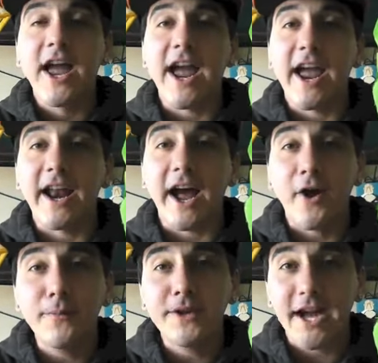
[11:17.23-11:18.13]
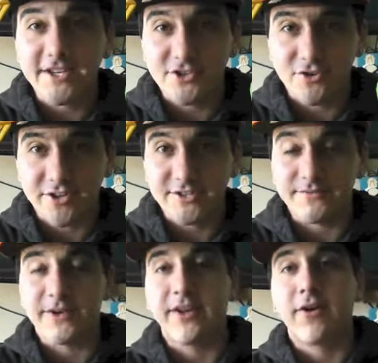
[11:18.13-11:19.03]
And I hope you guys enjoyed this
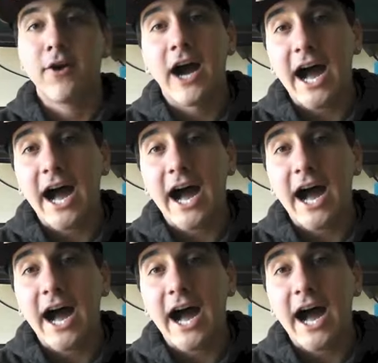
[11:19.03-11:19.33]
video.